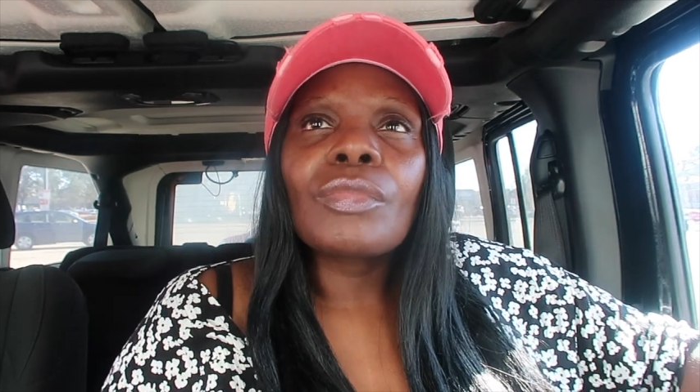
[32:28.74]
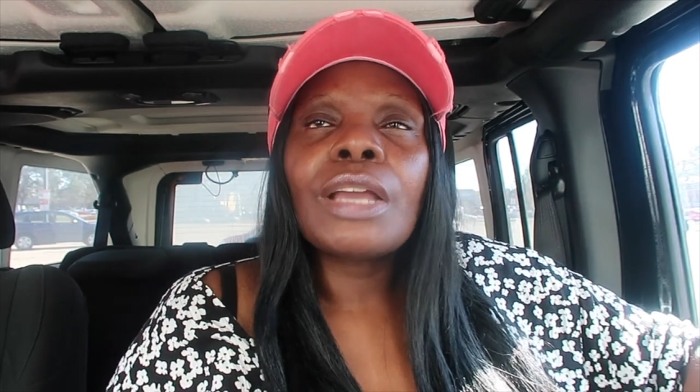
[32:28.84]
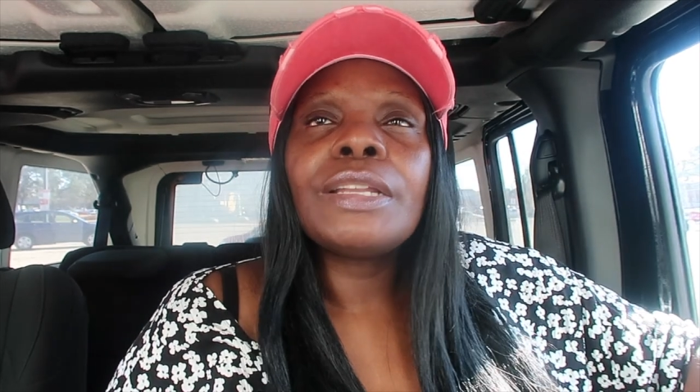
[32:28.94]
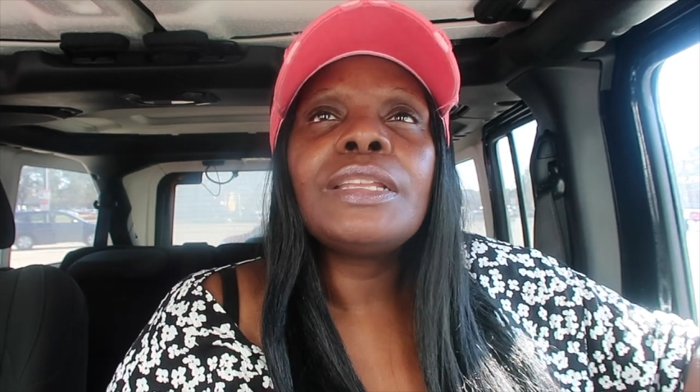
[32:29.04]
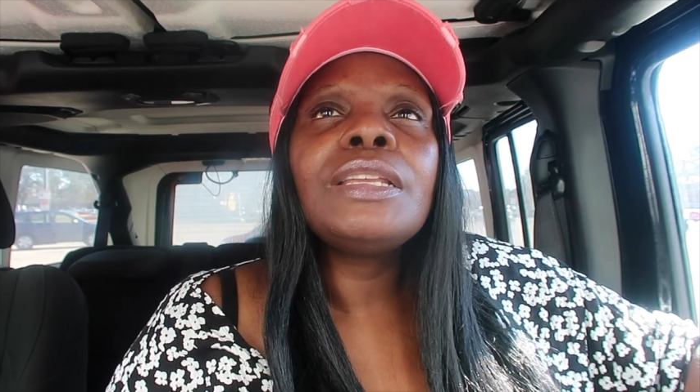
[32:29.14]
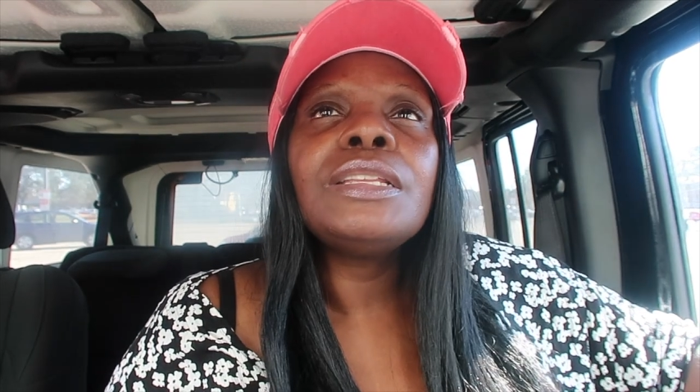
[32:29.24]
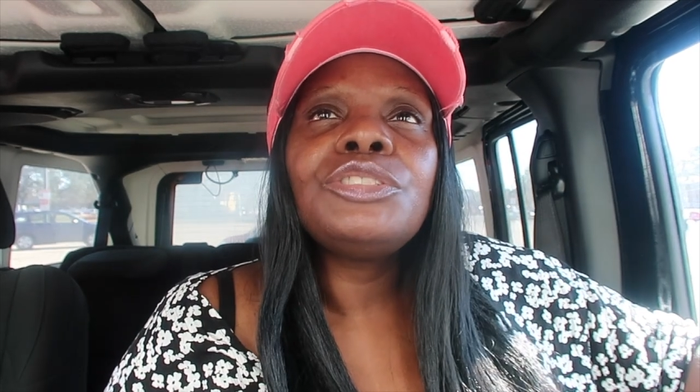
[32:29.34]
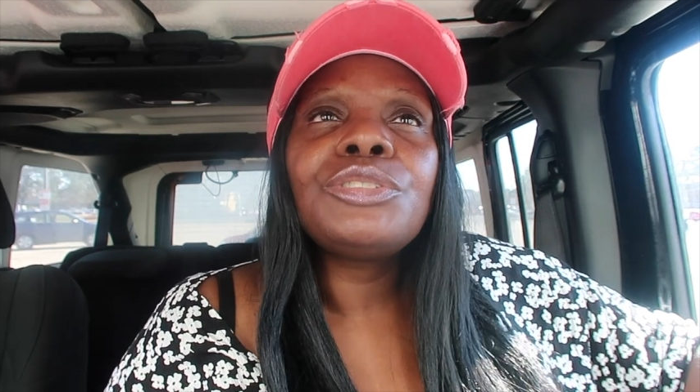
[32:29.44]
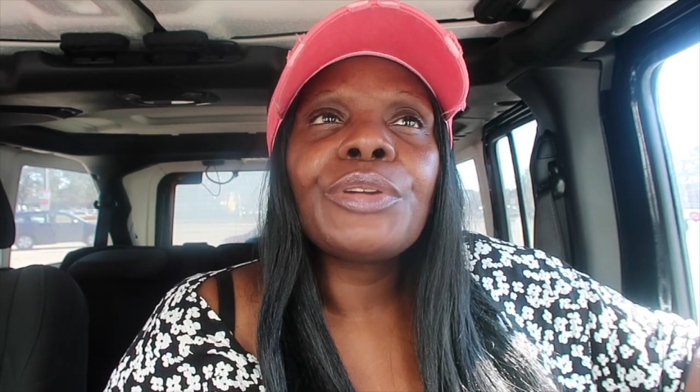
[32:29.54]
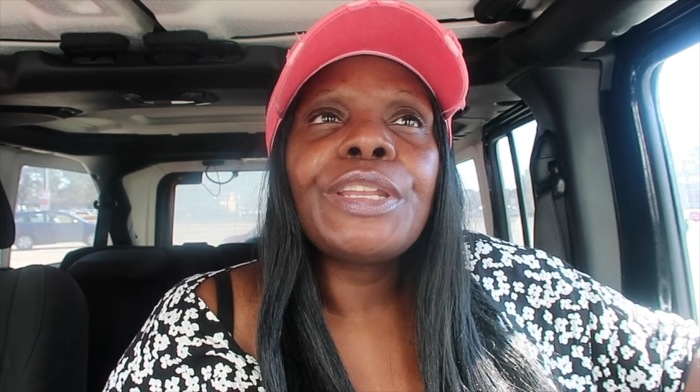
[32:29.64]
I didn't
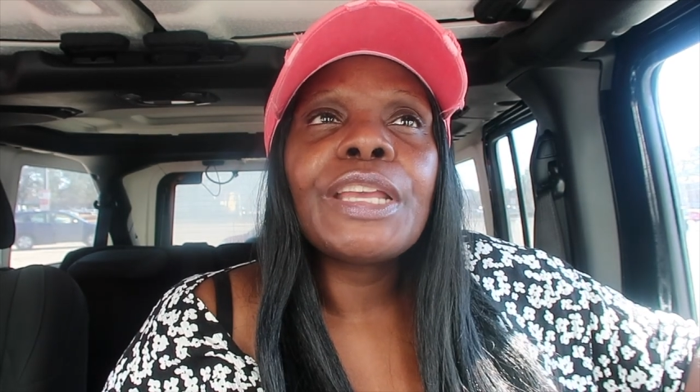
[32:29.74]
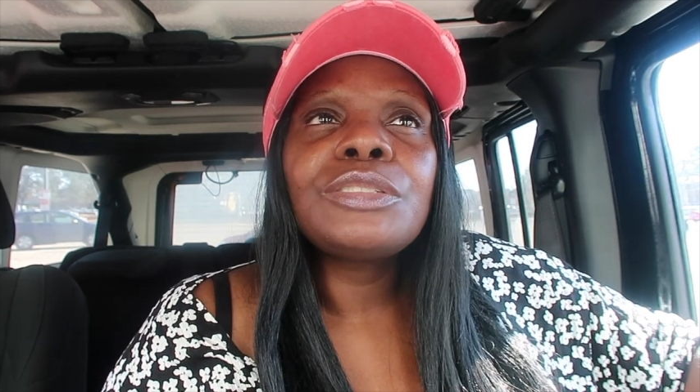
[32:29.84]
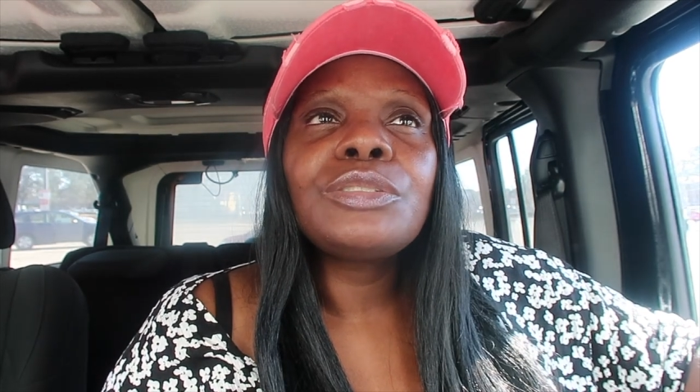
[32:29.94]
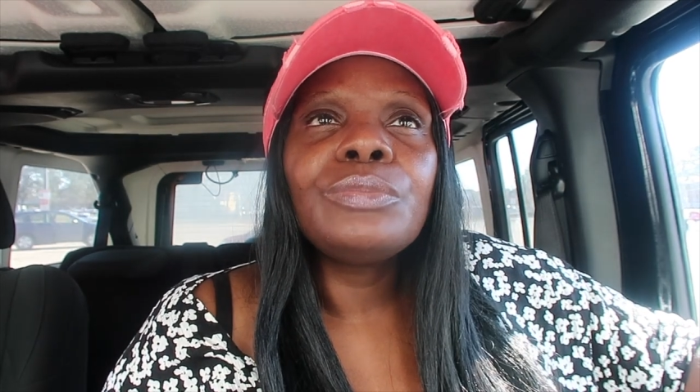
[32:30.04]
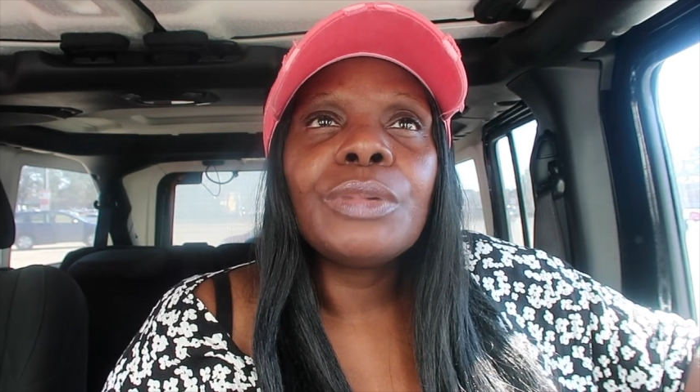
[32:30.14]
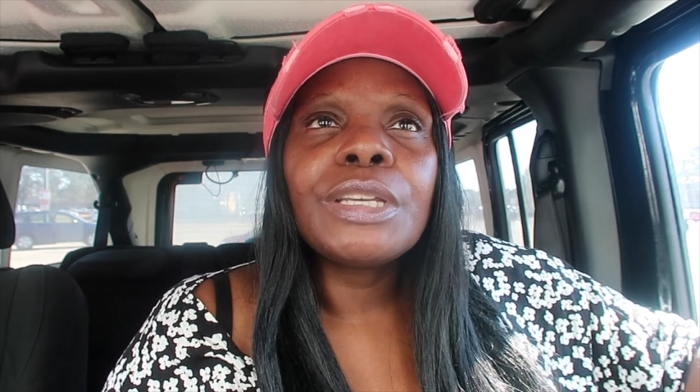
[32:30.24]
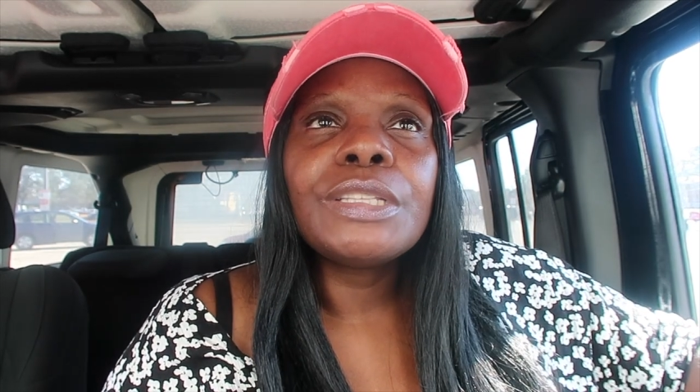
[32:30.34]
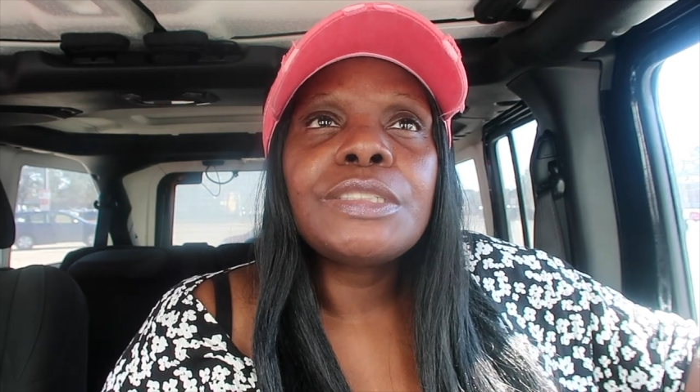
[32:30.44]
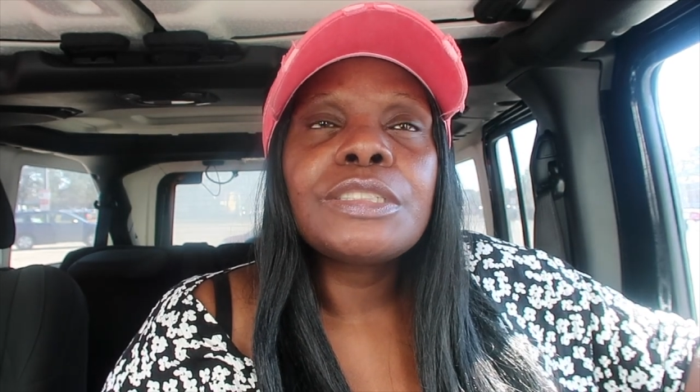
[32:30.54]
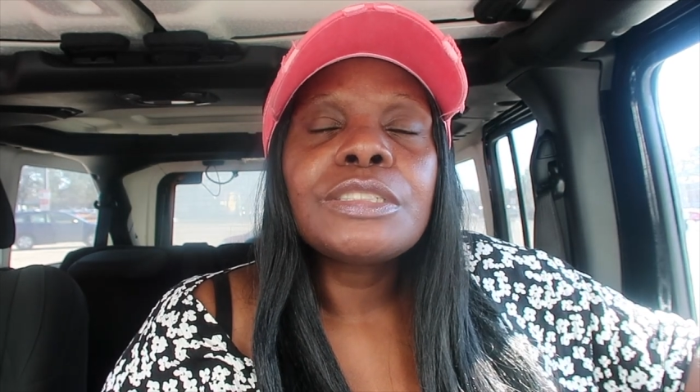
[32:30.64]
enjoy that too
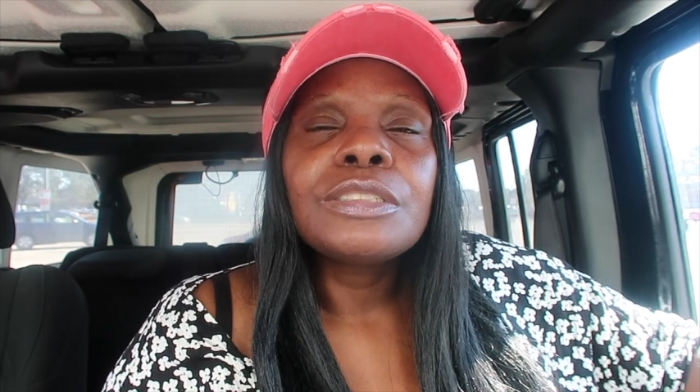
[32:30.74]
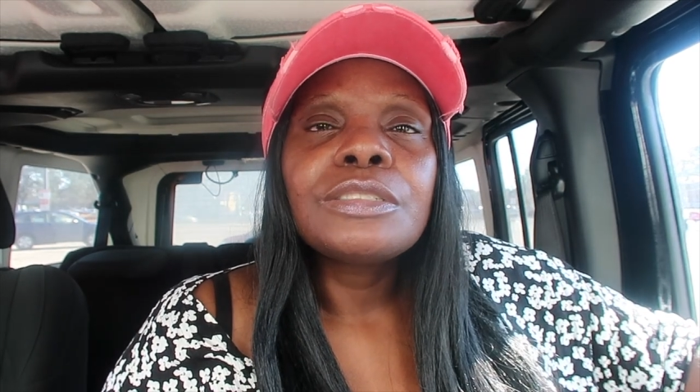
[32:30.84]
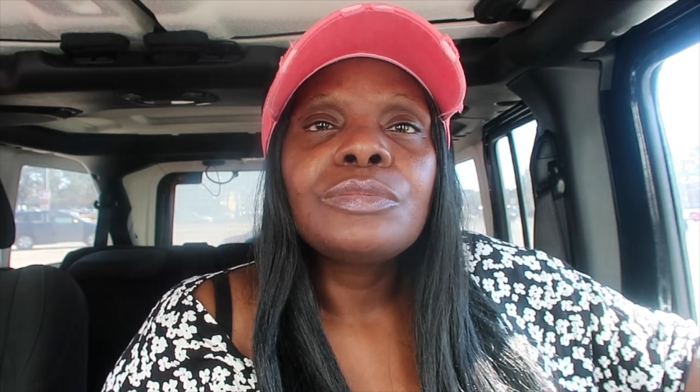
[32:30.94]
much.